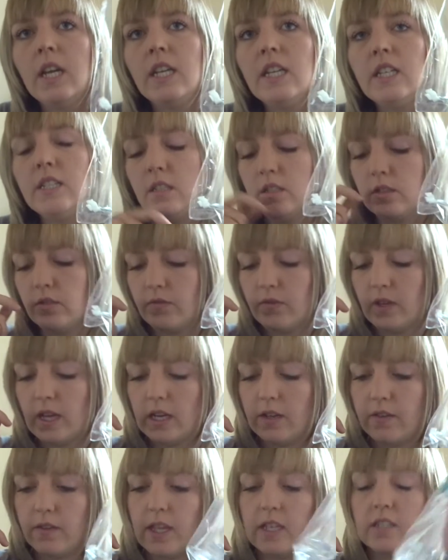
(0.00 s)
easy to
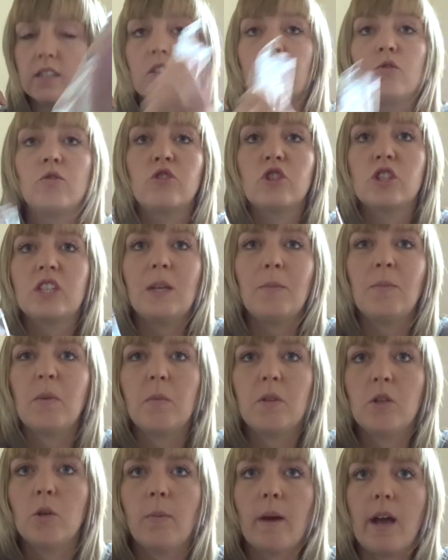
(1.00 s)
fill and things, and you can just keep
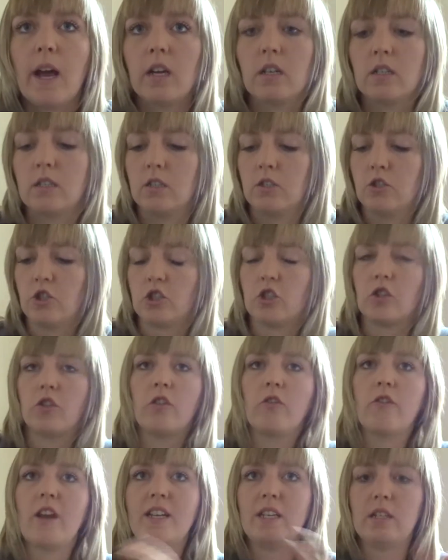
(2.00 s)
them in your bag just so
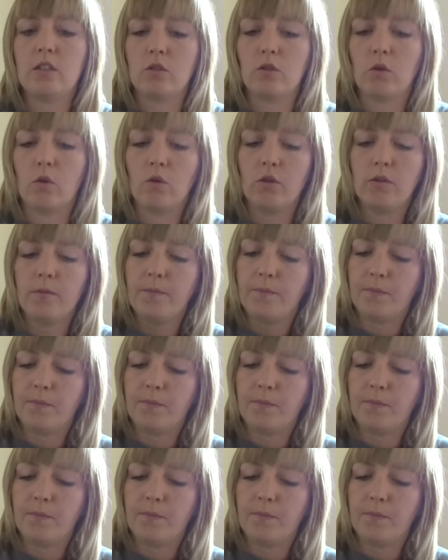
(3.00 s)
they're ready to go.